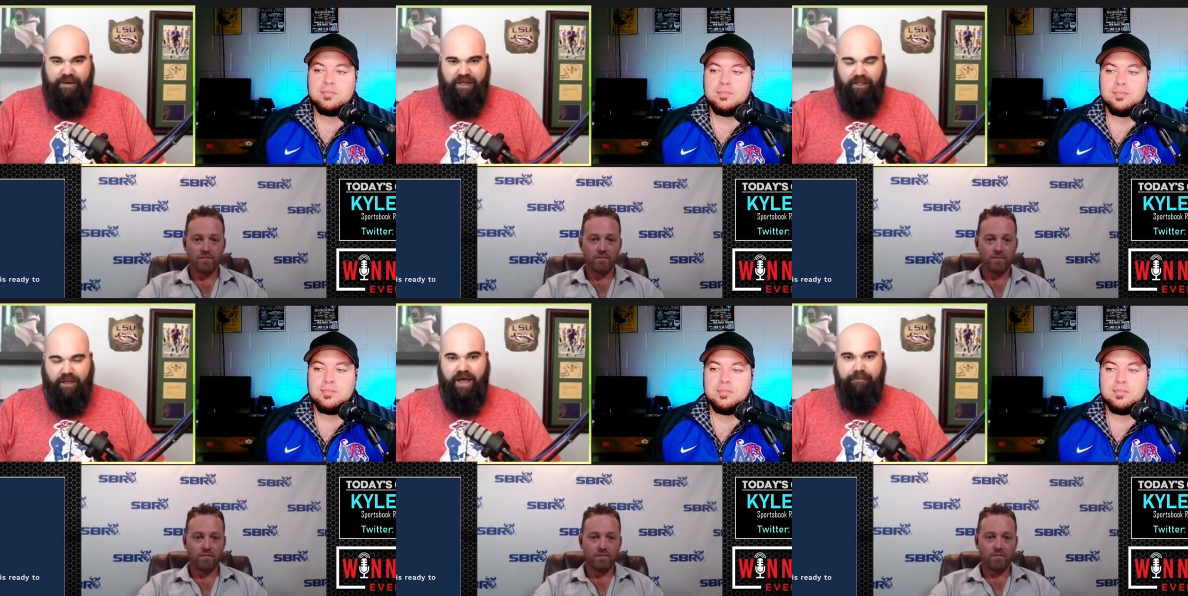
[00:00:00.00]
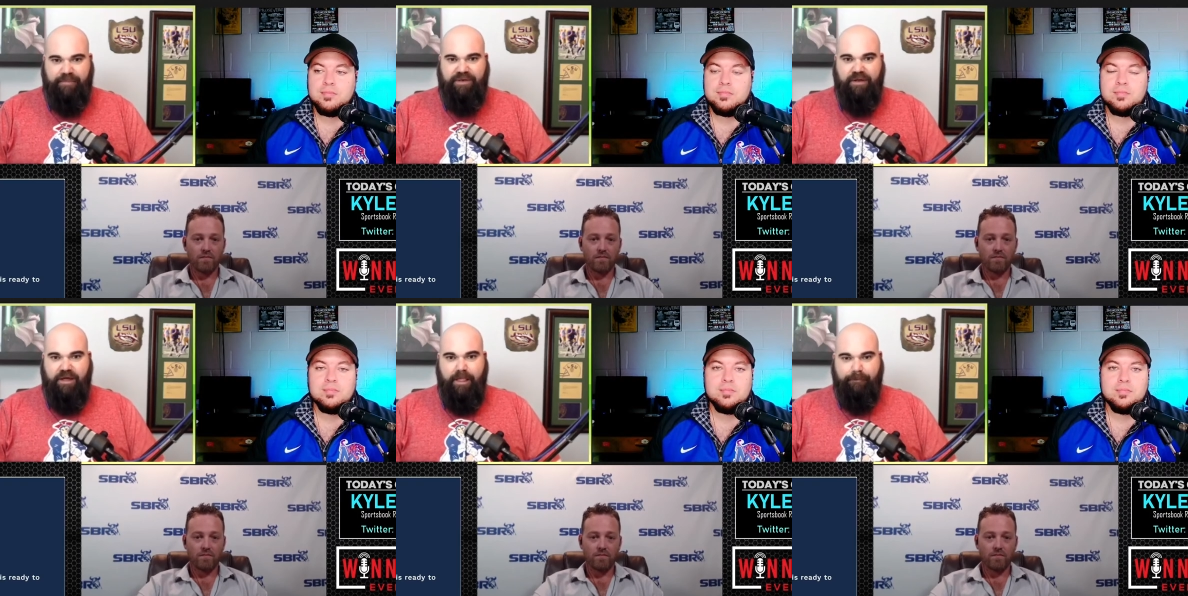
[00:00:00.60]
Speaker 1: lot, but
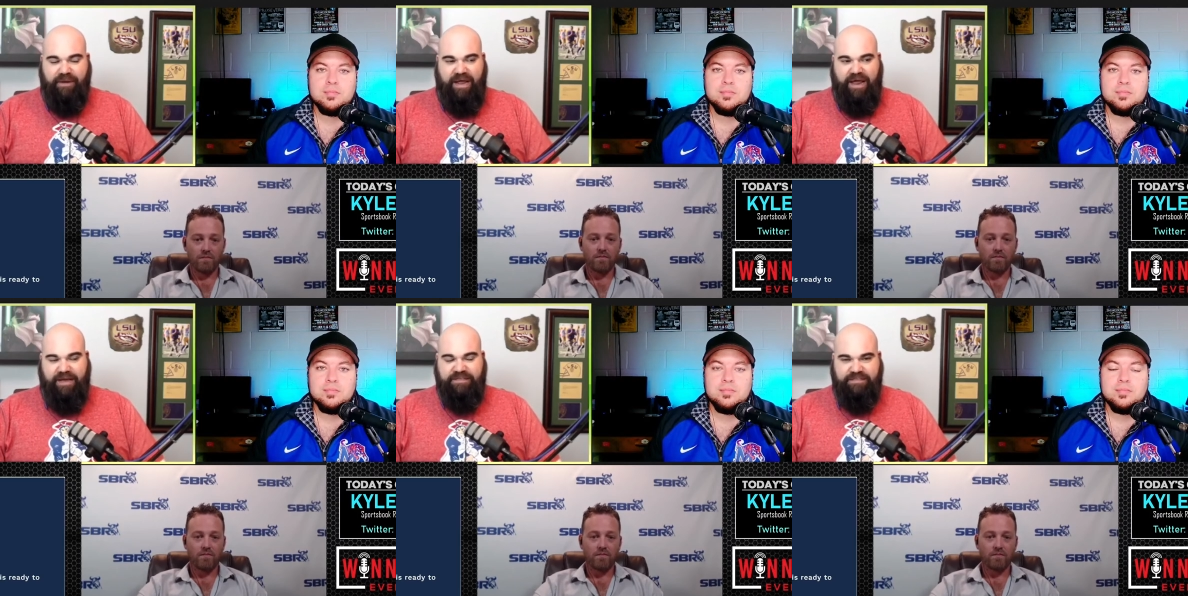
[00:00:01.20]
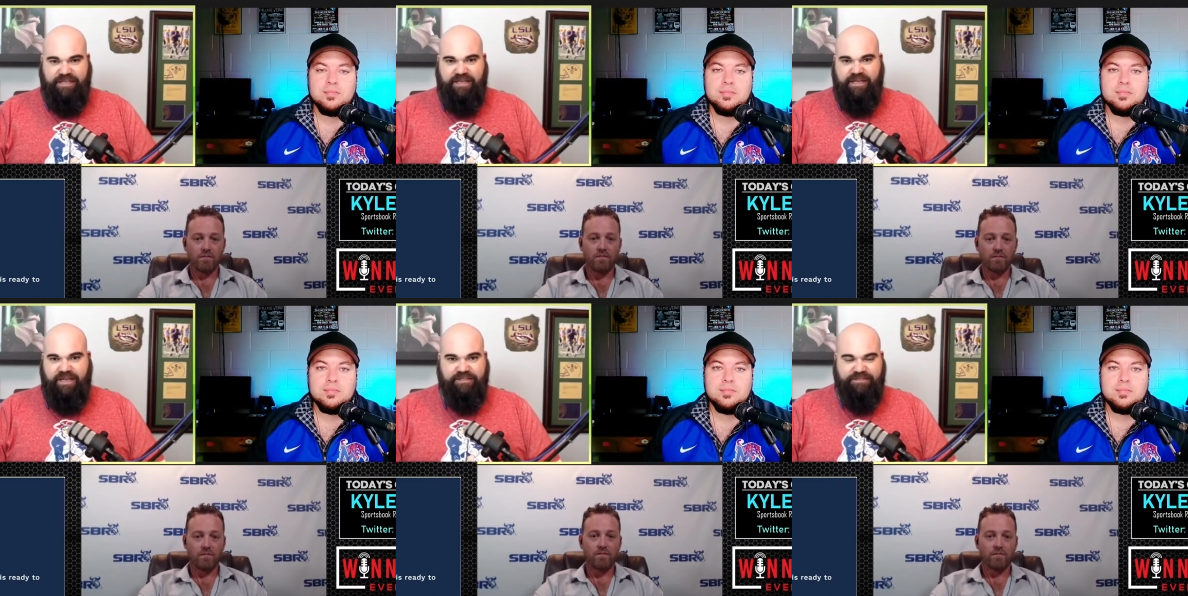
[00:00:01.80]
but I, I just think
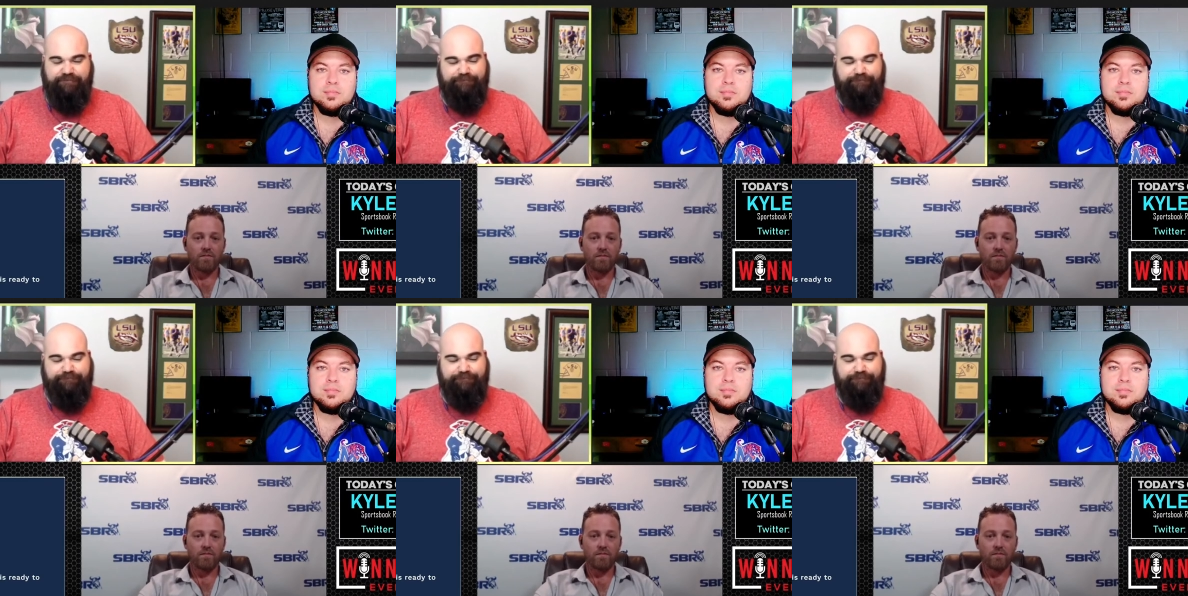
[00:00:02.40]
he's